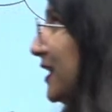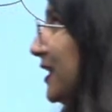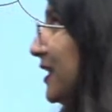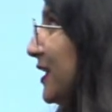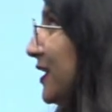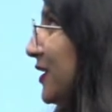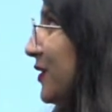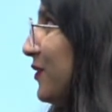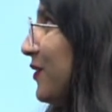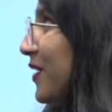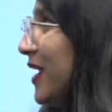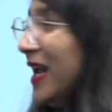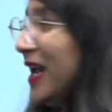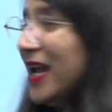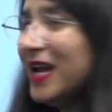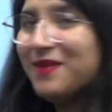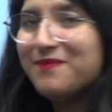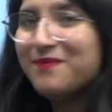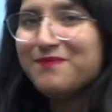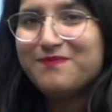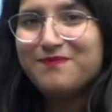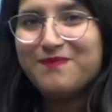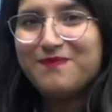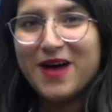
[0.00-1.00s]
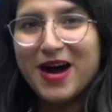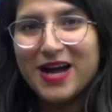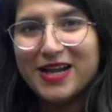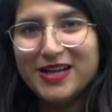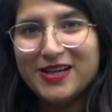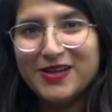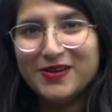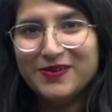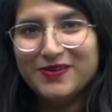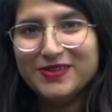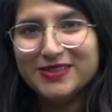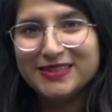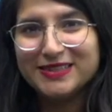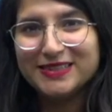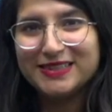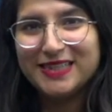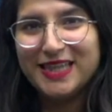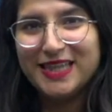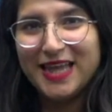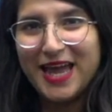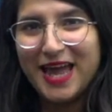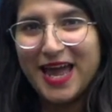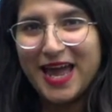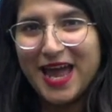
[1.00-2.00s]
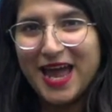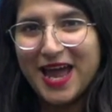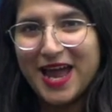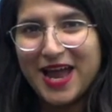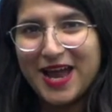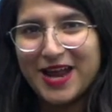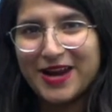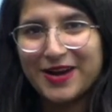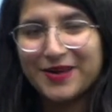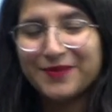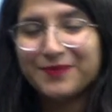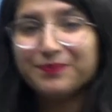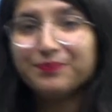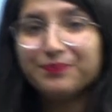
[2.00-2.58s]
3 balloons there.